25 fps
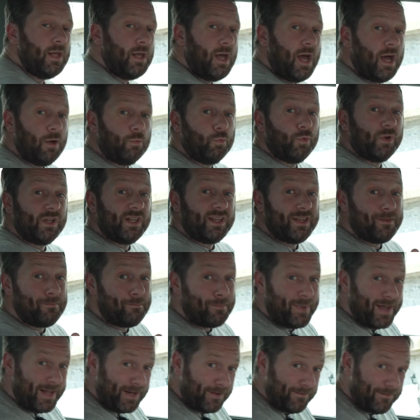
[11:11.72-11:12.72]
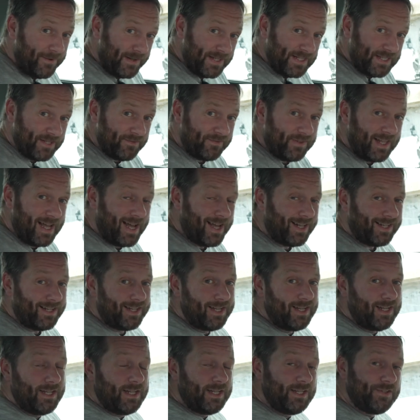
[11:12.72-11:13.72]
And one of the benefits of that
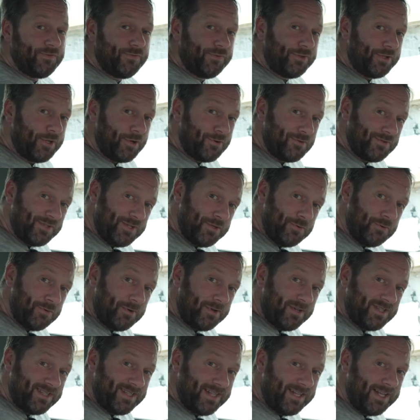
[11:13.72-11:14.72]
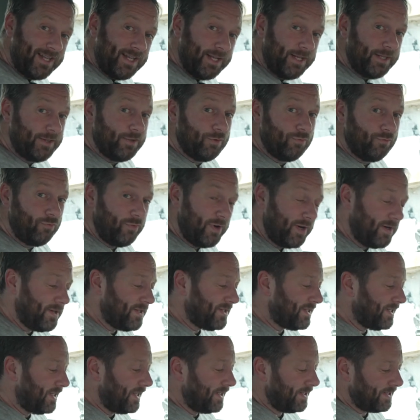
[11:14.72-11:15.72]
is for those who are sitting in the rear
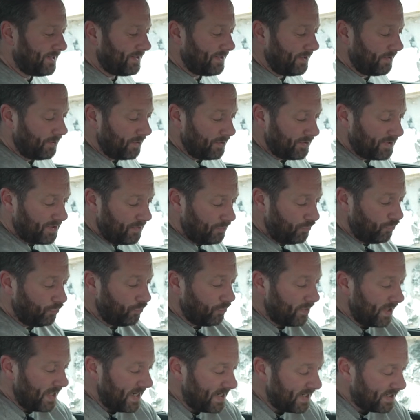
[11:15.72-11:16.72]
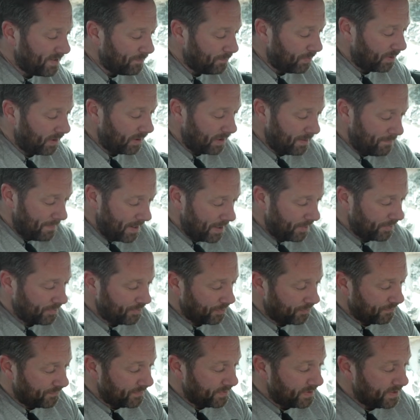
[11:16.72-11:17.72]
seats. So there's a reasonable amount
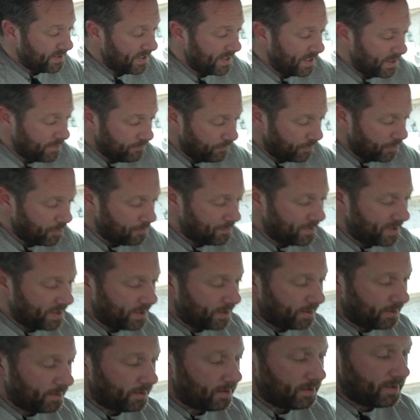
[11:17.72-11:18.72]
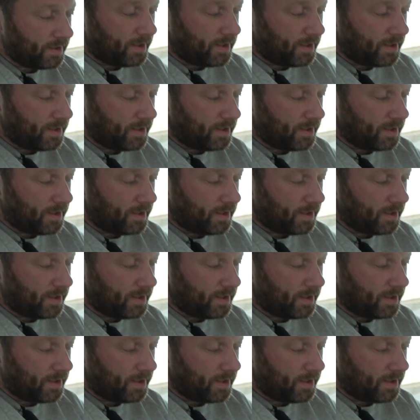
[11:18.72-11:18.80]
of knee room here.